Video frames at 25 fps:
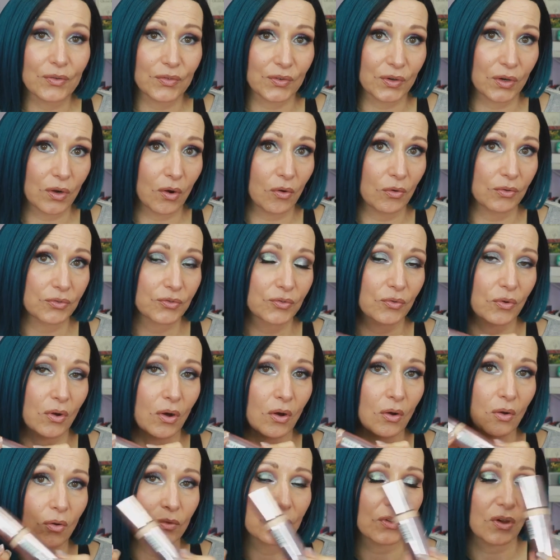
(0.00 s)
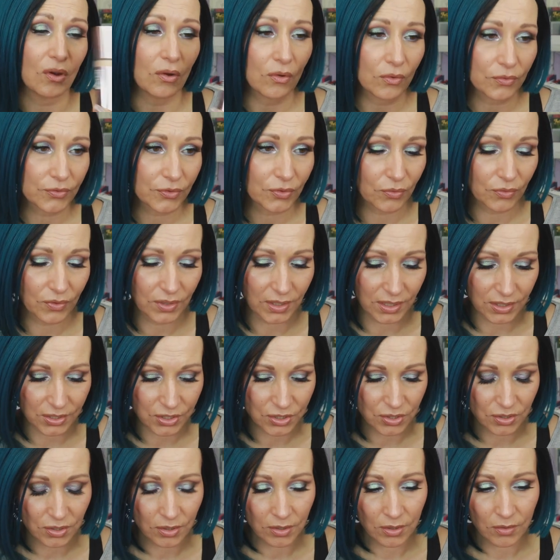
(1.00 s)
however going to hold on to
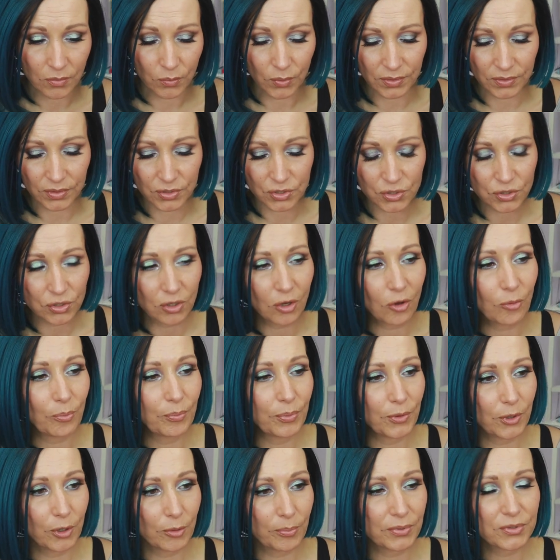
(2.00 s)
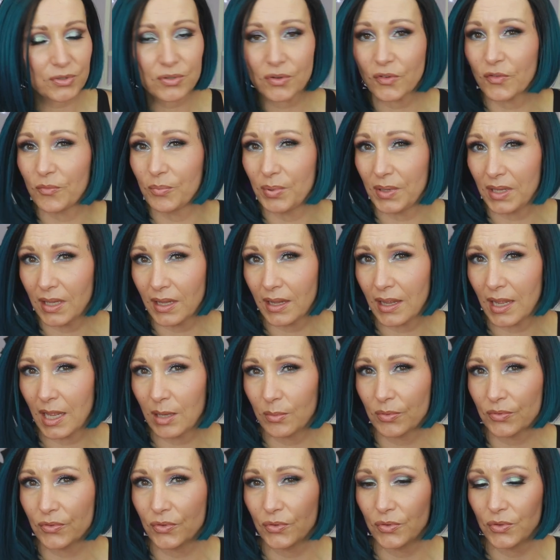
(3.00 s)
this with the sole purpose of being
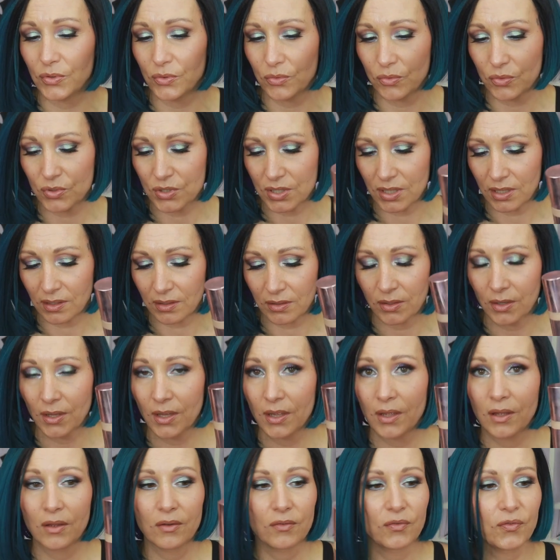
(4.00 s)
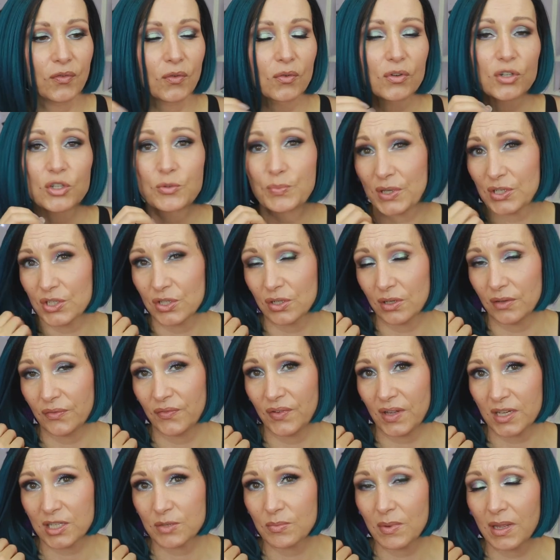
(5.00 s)
able to use it for special
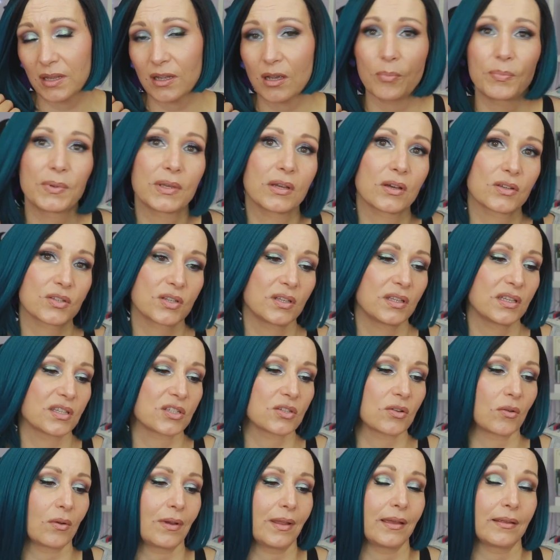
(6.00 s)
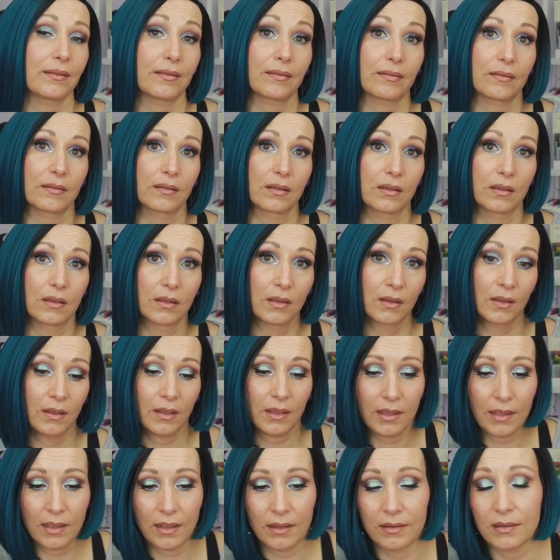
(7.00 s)
effects makeup because it is so light
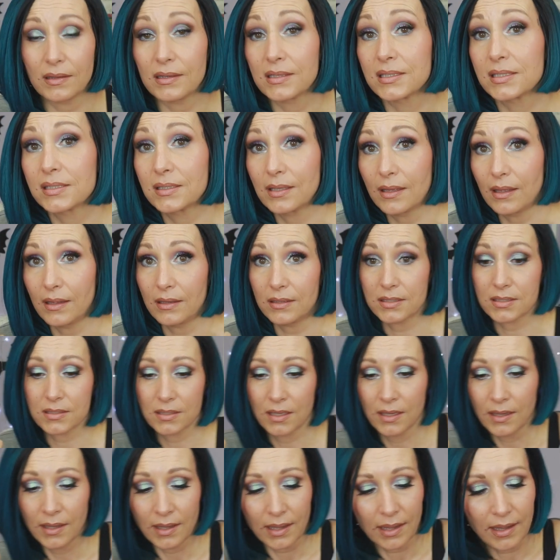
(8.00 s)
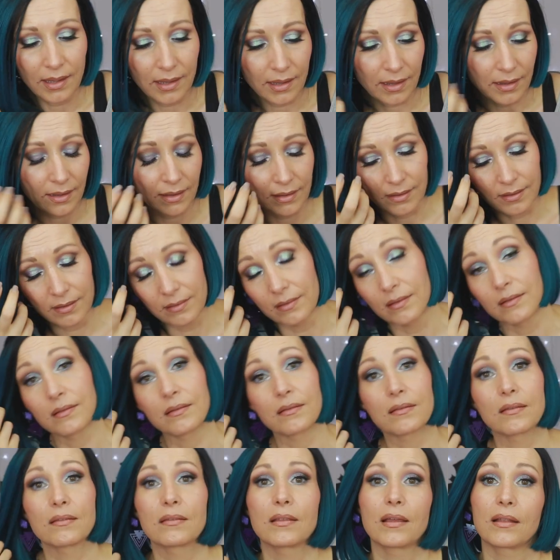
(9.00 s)
and it stays
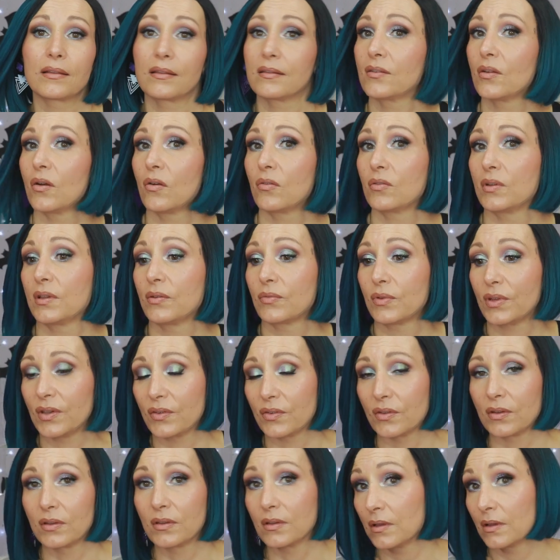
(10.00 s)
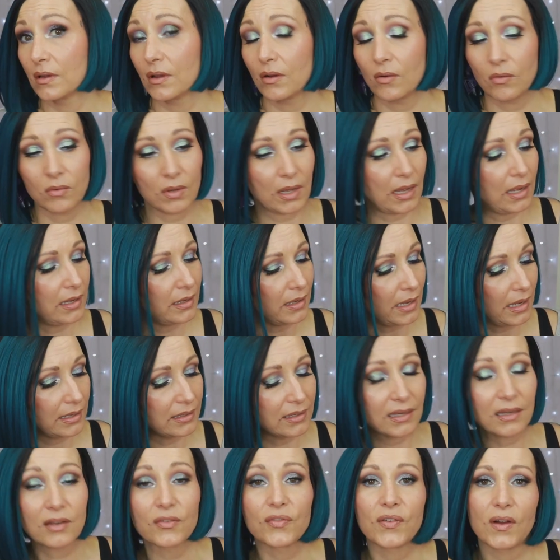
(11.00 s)
and that is the only reason you know I,
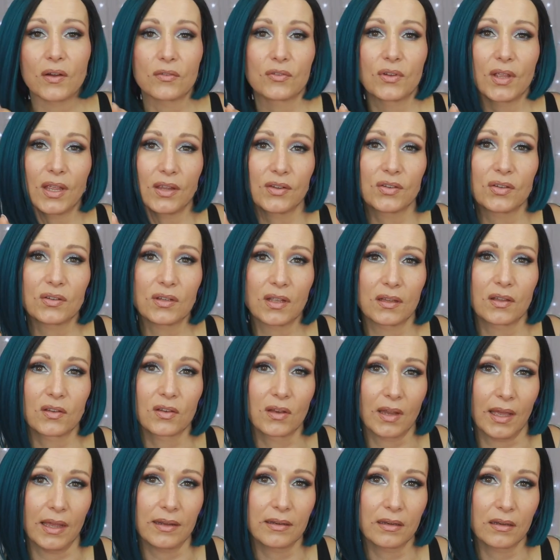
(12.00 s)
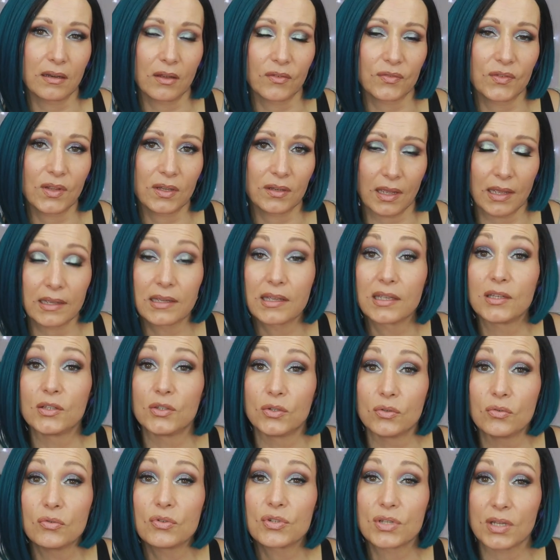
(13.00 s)
I need a foundation that is light enough that I
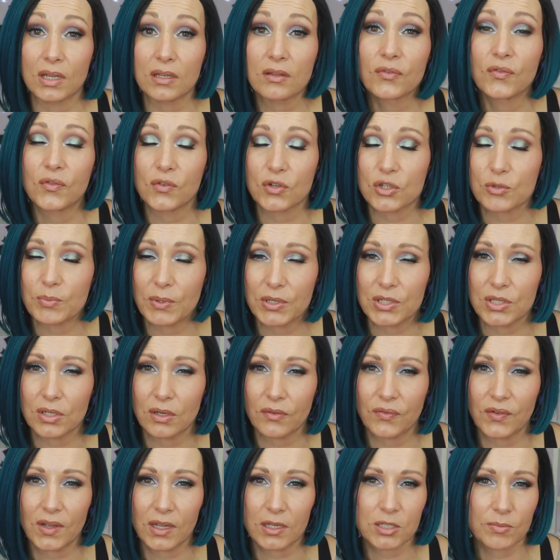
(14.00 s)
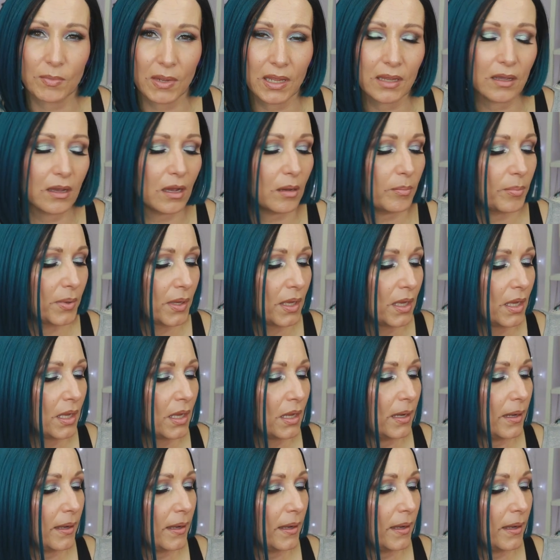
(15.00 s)
can use it for special effects makeup